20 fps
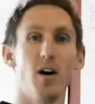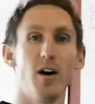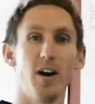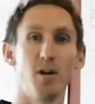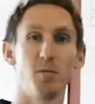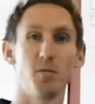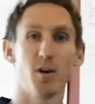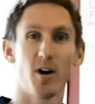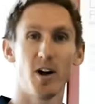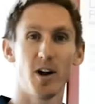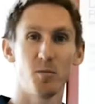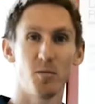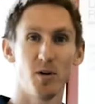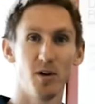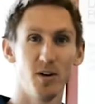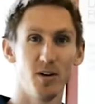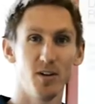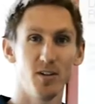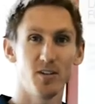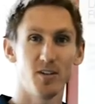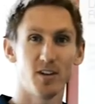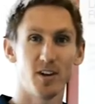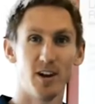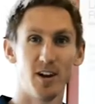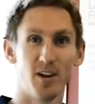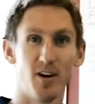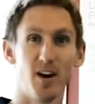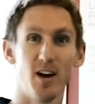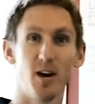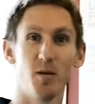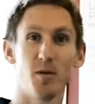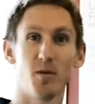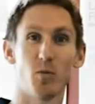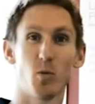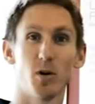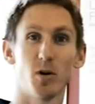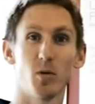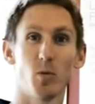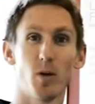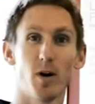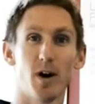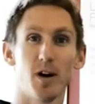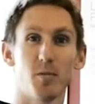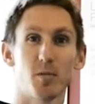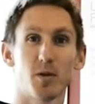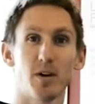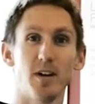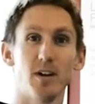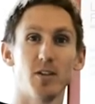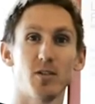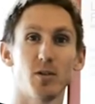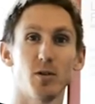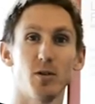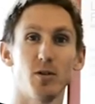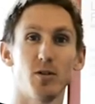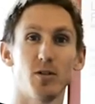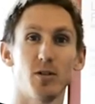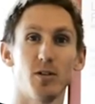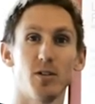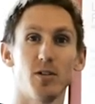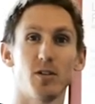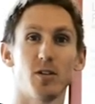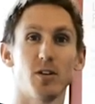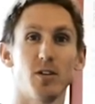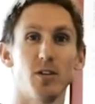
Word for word: I am Craig Burns and I am a Worldwide Printing Solutions